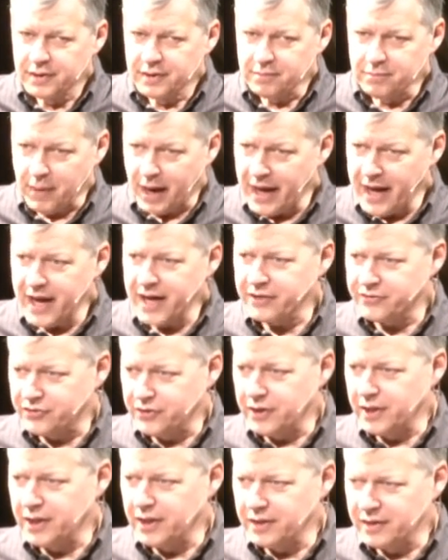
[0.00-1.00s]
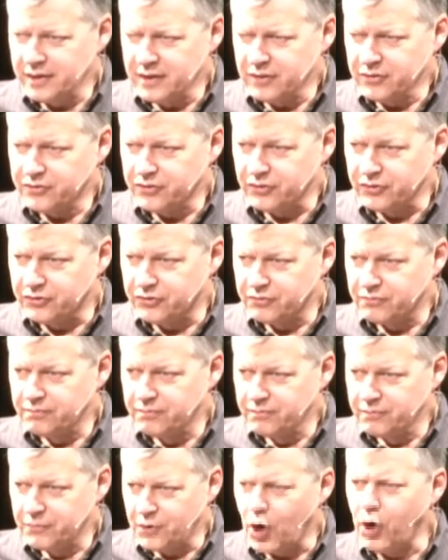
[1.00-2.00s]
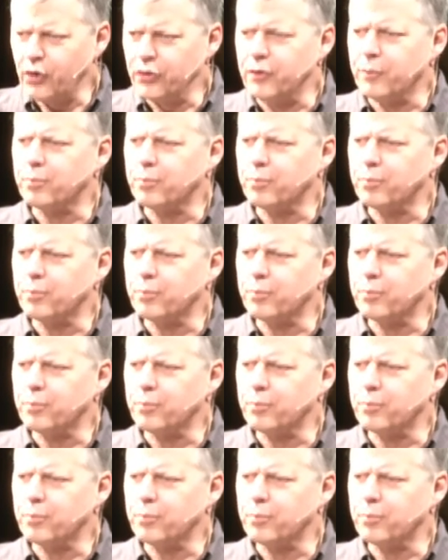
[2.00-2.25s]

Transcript: by accident, and this is called the